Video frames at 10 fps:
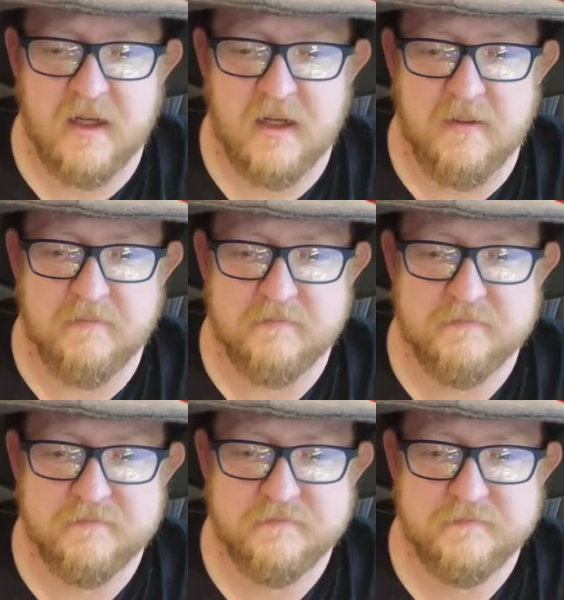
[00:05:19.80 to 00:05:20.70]
um,
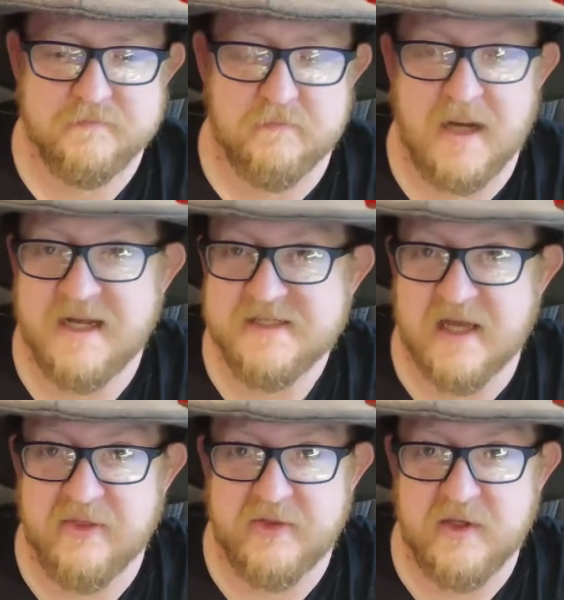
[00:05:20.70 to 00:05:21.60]
mind's
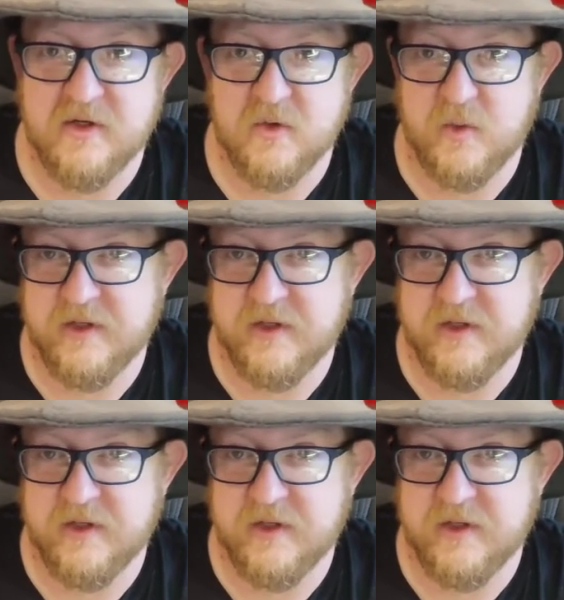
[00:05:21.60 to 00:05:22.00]
eye theater